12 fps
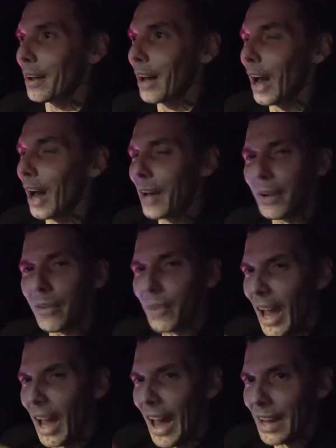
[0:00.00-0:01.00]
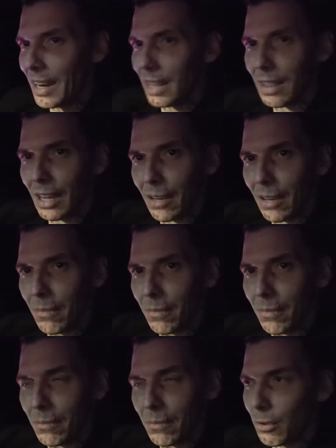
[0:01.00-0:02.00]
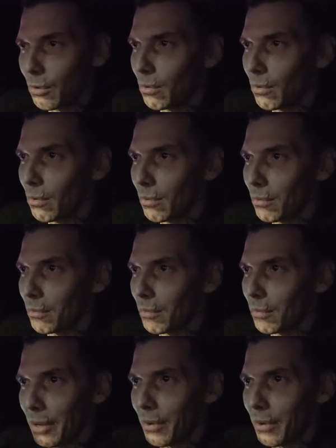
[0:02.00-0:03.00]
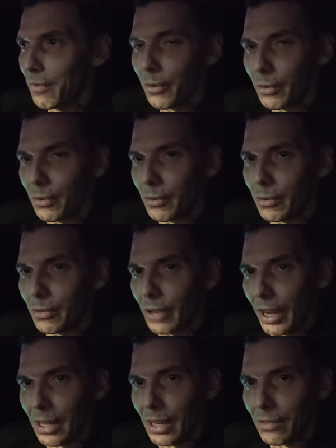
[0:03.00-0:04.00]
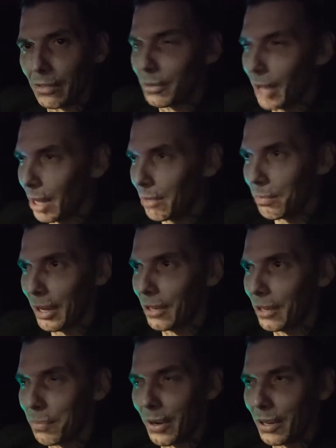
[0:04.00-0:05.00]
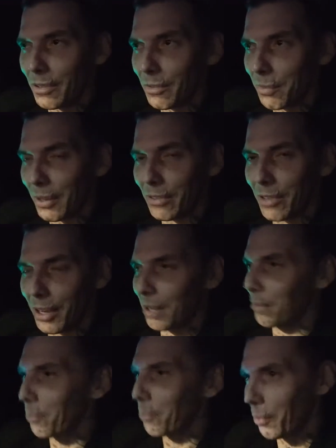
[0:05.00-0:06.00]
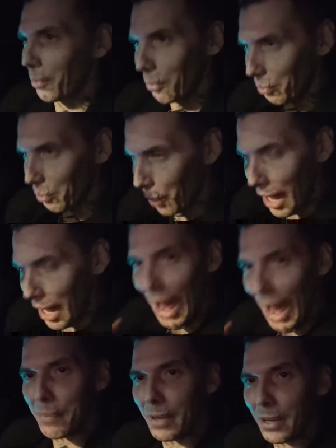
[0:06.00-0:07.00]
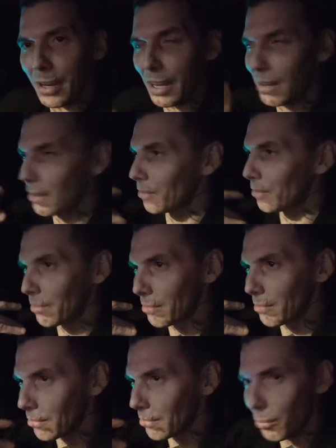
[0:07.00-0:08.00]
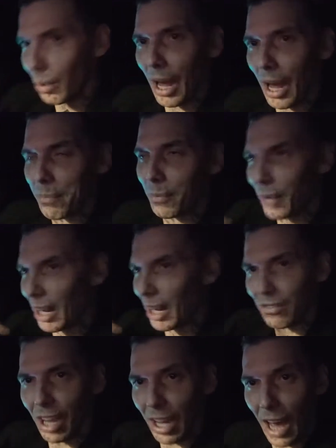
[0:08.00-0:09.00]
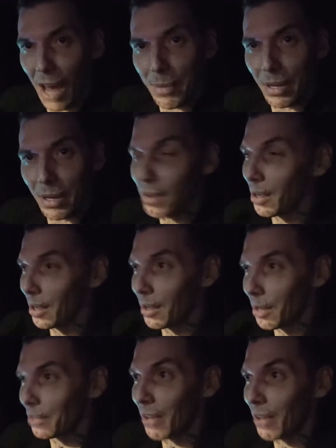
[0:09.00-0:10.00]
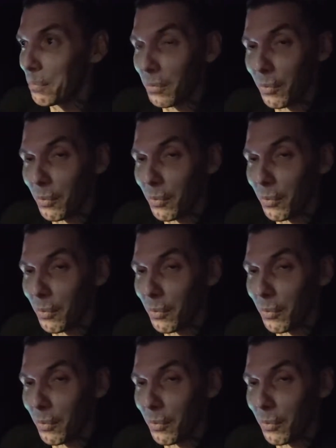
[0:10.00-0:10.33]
I don't ever add anything to my UFO sightings, okay, to my experiences, my sight. What happened is what happened. What I say happened, that's happened.